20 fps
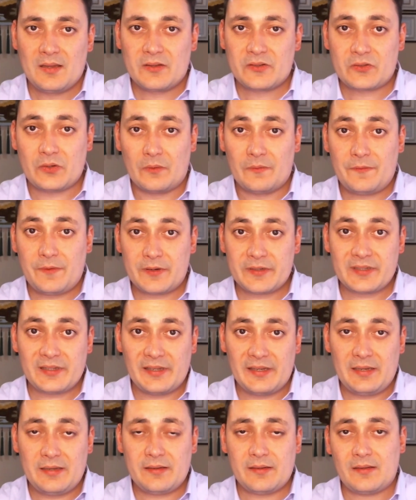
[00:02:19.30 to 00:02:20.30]
So
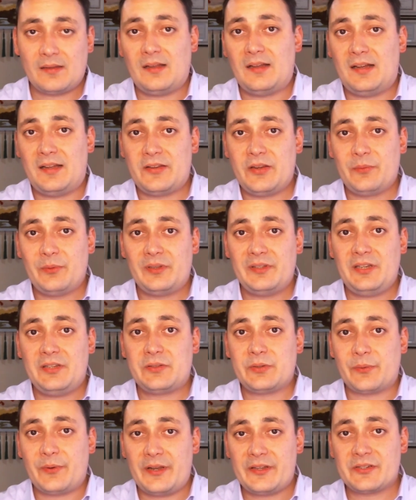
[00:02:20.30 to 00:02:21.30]
firstly, you will need
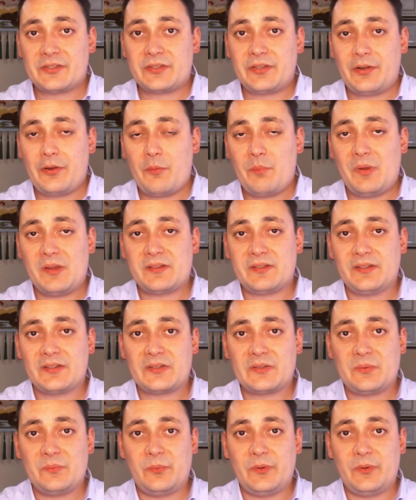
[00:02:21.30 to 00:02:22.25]
to register your business